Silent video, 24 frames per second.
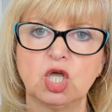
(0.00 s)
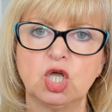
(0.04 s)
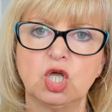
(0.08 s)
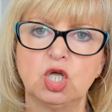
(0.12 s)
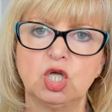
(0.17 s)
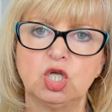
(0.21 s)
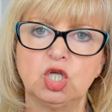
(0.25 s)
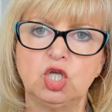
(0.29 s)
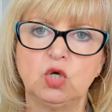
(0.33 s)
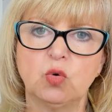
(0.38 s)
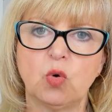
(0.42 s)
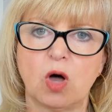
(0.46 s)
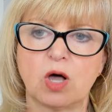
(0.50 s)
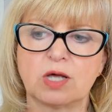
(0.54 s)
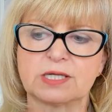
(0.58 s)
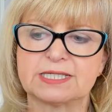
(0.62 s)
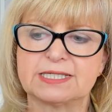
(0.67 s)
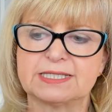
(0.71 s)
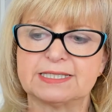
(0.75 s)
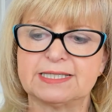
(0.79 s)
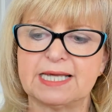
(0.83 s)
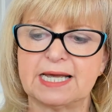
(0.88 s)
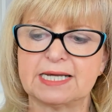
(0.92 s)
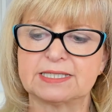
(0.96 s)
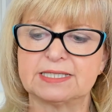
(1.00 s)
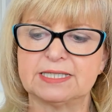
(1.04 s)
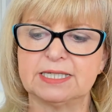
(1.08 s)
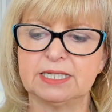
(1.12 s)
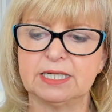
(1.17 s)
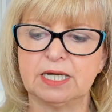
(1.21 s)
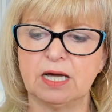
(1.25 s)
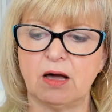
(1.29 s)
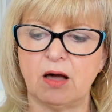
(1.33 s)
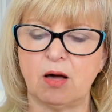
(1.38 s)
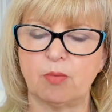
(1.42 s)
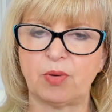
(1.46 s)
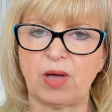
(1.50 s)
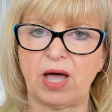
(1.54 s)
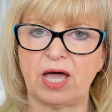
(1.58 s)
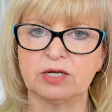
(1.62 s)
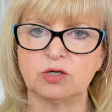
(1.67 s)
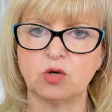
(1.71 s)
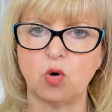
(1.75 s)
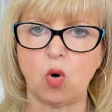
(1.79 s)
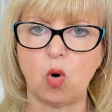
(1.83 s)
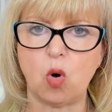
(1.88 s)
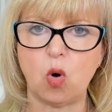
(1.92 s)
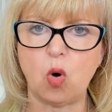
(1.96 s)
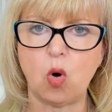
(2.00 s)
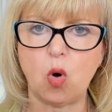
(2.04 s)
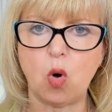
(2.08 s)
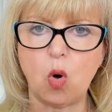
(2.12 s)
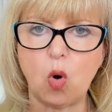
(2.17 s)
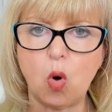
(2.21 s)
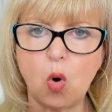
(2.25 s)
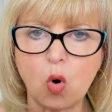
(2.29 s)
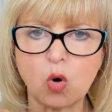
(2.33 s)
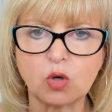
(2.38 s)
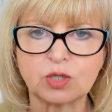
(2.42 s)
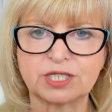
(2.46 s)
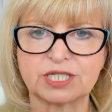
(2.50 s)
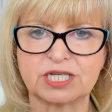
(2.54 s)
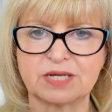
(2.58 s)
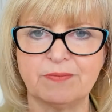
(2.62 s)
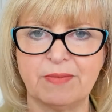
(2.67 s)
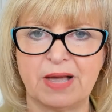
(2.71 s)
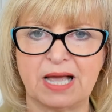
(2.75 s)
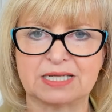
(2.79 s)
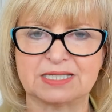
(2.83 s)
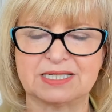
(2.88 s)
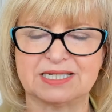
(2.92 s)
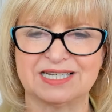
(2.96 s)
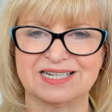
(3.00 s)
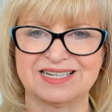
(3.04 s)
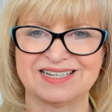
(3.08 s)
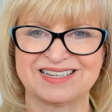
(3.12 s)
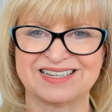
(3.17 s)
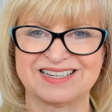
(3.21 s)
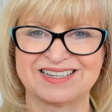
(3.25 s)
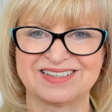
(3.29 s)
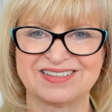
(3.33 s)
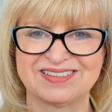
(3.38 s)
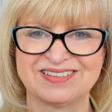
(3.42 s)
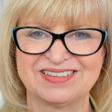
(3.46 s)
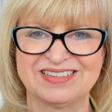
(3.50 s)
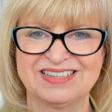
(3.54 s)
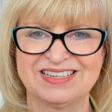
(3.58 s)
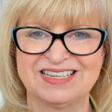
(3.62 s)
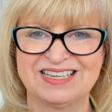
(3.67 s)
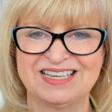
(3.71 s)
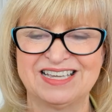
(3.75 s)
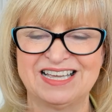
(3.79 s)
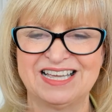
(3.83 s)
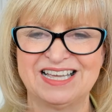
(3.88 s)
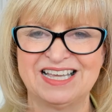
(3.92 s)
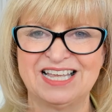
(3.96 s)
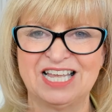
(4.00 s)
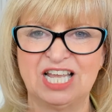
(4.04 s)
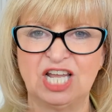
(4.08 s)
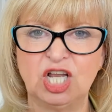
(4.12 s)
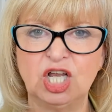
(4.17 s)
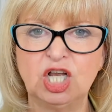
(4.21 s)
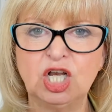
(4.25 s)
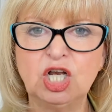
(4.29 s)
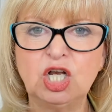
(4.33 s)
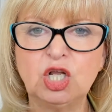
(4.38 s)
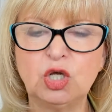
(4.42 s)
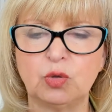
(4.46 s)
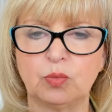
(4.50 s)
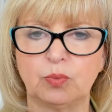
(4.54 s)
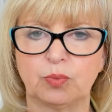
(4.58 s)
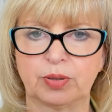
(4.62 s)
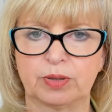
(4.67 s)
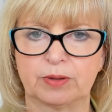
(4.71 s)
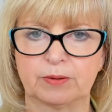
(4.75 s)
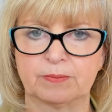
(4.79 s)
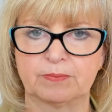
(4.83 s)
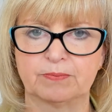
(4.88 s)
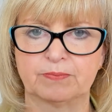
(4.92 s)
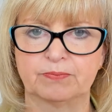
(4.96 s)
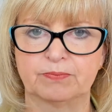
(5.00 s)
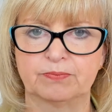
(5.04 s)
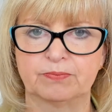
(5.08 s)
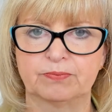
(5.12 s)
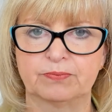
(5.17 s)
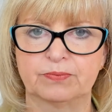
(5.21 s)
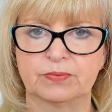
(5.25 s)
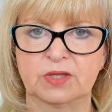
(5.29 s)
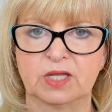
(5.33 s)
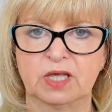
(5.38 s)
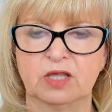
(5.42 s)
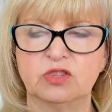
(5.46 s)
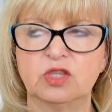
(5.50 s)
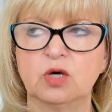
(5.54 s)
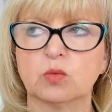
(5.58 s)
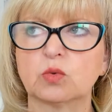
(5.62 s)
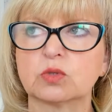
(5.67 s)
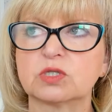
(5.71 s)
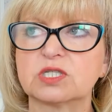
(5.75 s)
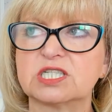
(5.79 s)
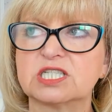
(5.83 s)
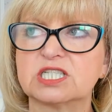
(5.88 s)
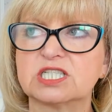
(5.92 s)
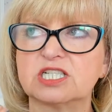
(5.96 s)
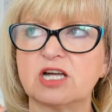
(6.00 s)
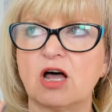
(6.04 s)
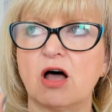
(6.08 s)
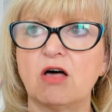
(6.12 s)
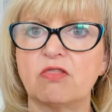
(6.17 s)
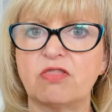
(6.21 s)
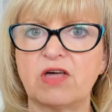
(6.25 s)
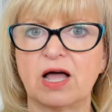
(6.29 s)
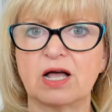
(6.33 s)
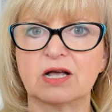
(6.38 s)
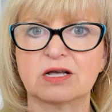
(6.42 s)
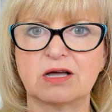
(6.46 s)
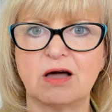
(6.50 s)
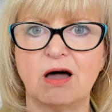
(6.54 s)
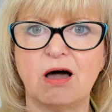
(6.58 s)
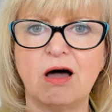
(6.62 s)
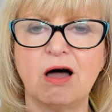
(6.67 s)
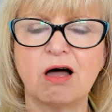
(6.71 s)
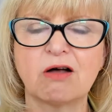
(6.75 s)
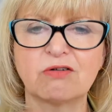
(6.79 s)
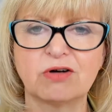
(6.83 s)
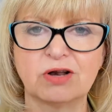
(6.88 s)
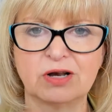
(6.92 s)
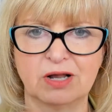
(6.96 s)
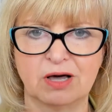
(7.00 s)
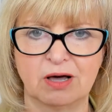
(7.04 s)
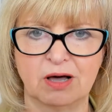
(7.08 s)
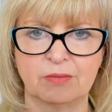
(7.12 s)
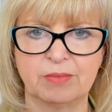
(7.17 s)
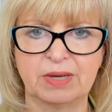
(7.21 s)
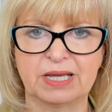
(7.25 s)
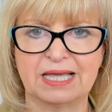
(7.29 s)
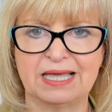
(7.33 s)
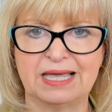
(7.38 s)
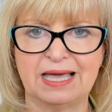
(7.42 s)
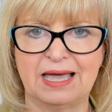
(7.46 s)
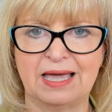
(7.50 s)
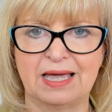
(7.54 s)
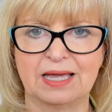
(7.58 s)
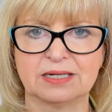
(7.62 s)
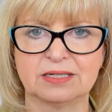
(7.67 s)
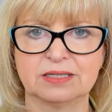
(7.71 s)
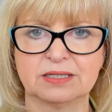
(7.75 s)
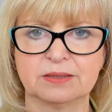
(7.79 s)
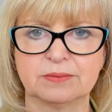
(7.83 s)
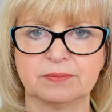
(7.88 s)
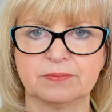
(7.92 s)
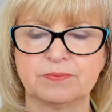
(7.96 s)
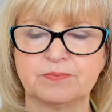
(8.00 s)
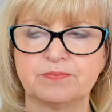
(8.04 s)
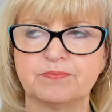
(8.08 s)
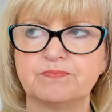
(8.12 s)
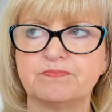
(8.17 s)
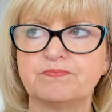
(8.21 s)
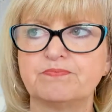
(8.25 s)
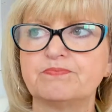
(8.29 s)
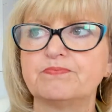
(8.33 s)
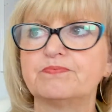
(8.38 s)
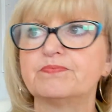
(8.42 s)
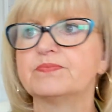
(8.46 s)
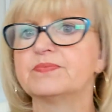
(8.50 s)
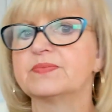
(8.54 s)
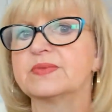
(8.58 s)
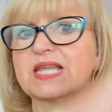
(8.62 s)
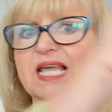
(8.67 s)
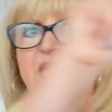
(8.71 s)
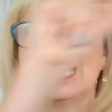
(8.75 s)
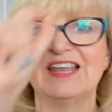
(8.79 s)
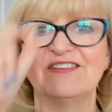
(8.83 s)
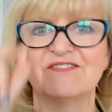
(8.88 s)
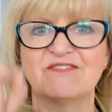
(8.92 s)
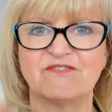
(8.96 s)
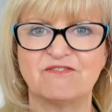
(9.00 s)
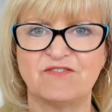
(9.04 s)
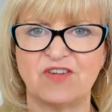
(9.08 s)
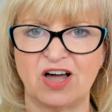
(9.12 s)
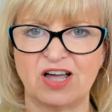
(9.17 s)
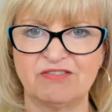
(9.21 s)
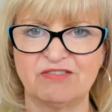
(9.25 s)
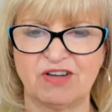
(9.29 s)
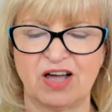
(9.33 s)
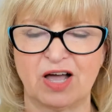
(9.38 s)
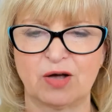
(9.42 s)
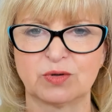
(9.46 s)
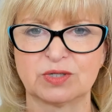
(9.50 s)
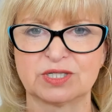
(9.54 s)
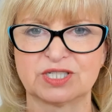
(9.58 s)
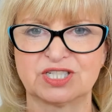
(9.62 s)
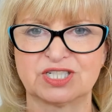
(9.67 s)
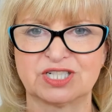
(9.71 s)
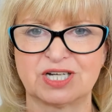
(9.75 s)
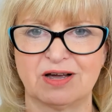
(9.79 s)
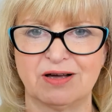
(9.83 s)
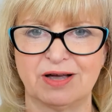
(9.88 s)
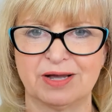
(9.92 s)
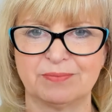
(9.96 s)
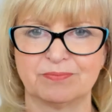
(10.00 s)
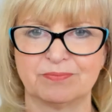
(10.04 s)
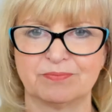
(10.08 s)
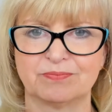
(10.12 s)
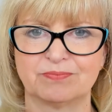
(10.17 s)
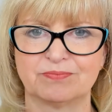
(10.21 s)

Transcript: you are setting up an automatic loop that will start that car alarm again in 5 hours' time.